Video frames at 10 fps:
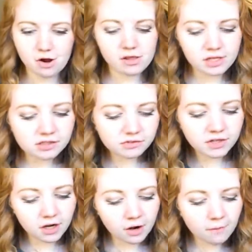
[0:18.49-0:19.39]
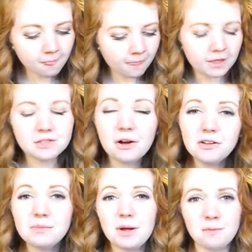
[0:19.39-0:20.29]
and this video is
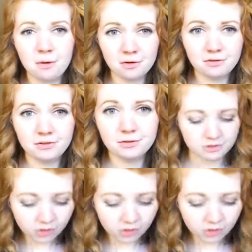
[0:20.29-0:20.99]
all about perfume.